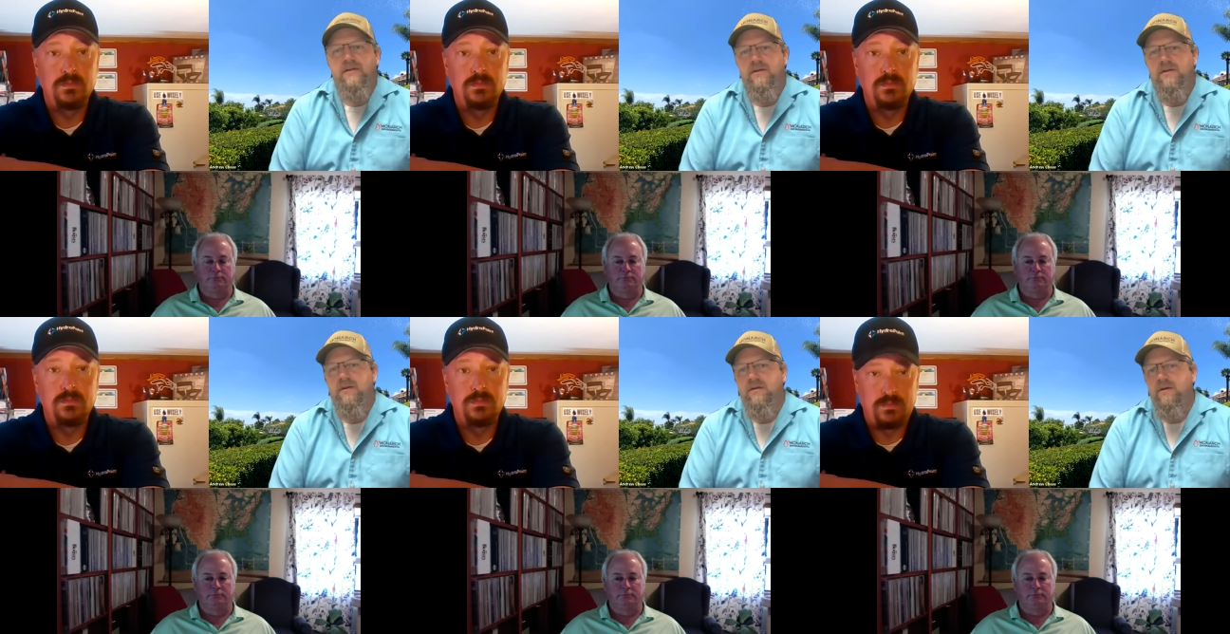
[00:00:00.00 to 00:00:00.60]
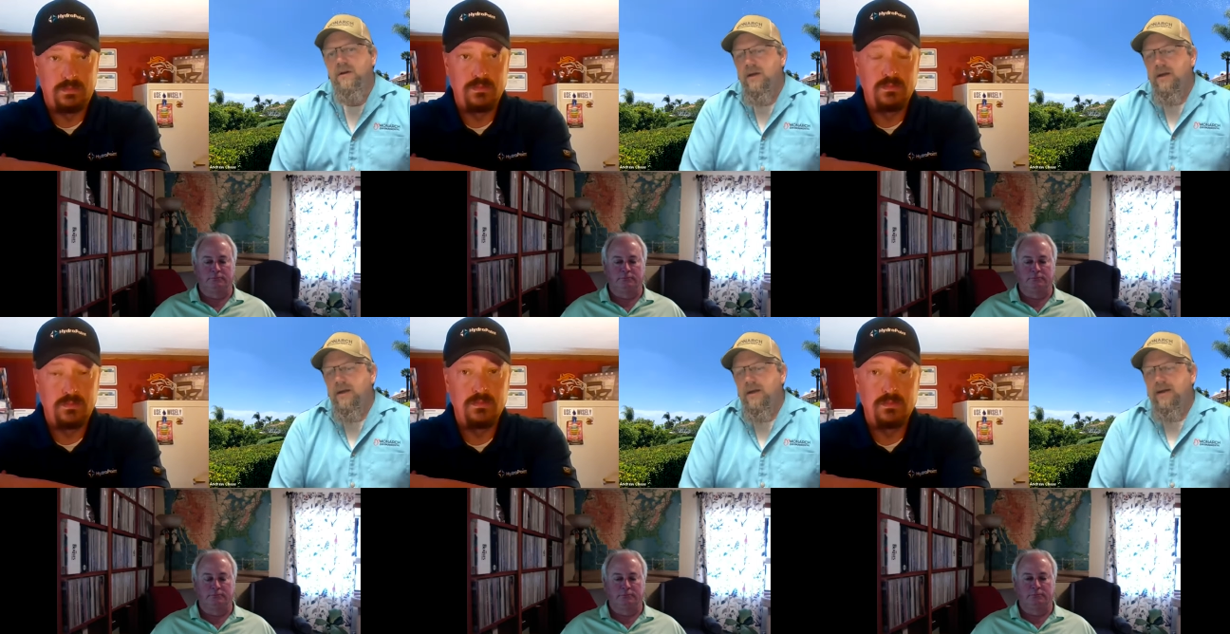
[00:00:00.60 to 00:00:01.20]
Speaker 1: So
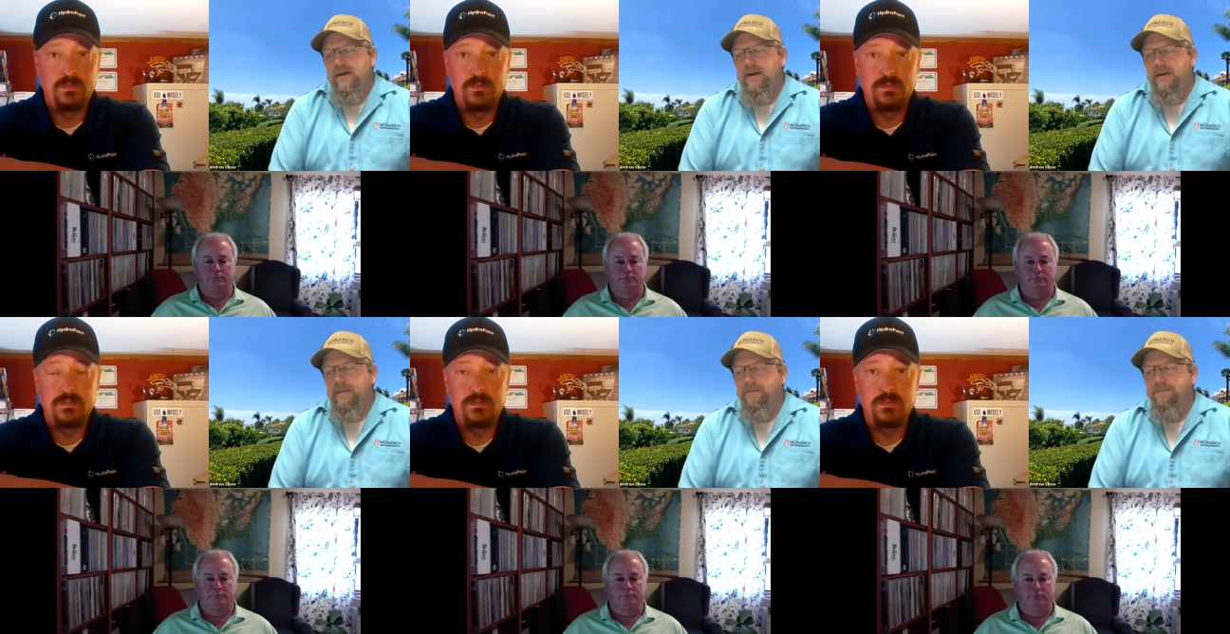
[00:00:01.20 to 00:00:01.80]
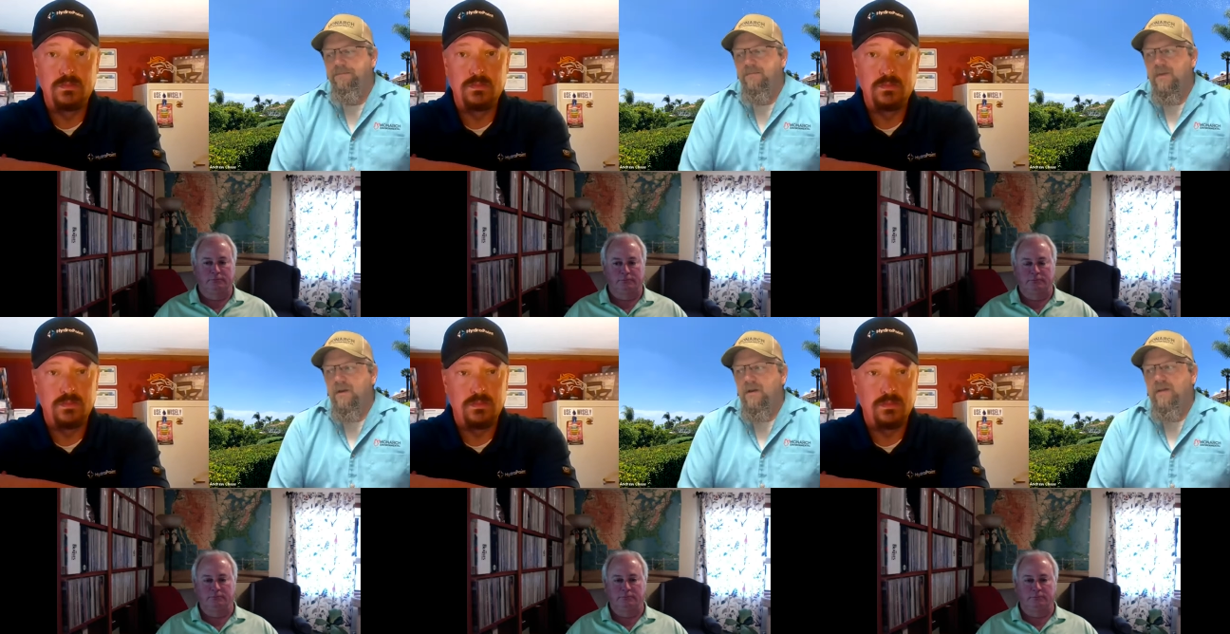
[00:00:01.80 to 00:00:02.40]
um,
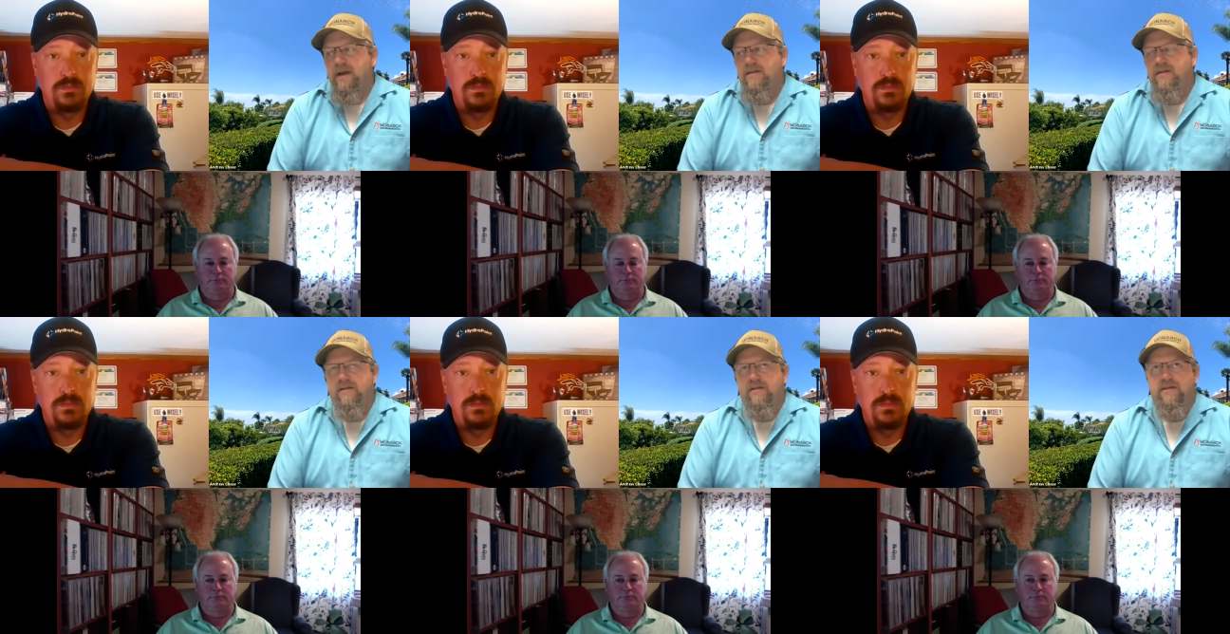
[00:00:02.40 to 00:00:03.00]
that's